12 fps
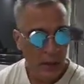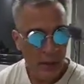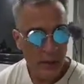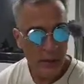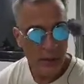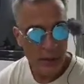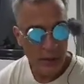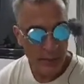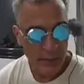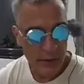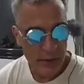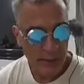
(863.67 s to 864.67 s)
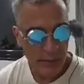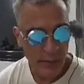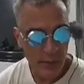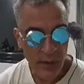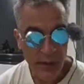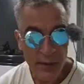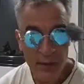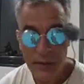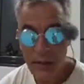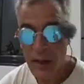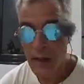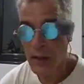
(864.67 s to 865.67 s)
It's a little bit cheaper to run.
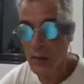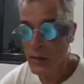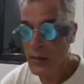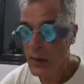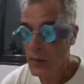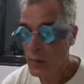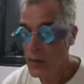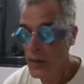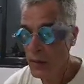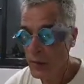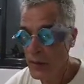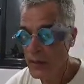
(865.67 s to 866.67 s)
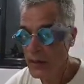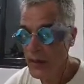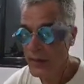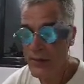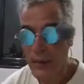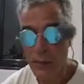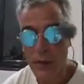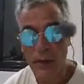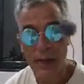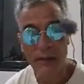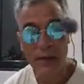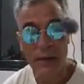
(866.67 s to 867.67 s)
We're not running anything real
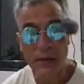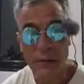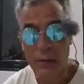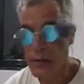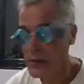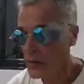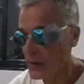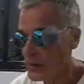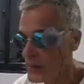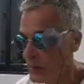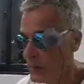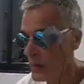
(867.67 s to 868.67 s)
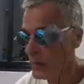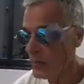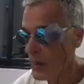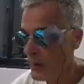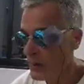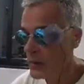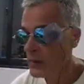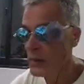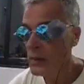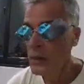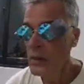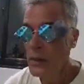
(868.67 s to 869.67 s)
heavy because we're still on temporary power.
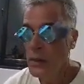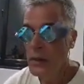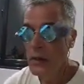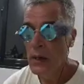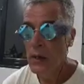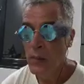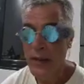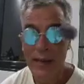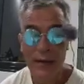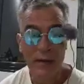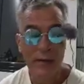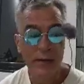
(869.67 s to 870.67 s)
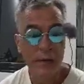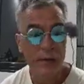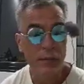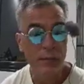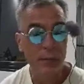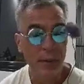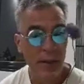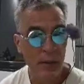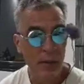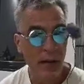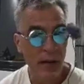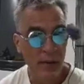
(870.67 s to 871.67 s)
We had our first
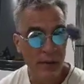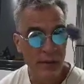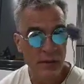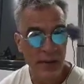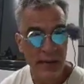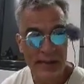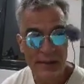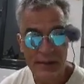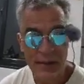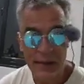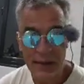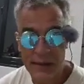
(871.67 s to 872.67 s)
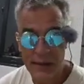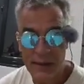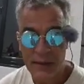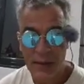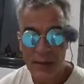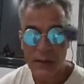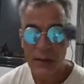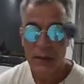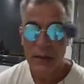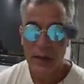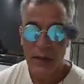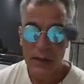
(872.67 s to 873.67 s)
power outage last night.
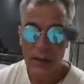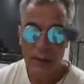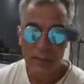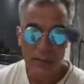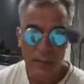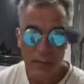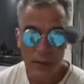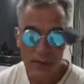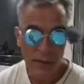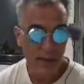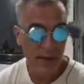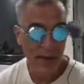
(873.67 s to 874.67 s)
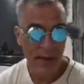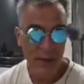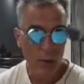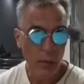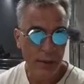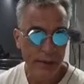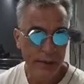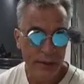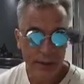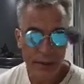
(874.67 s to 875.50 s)
The fan quit.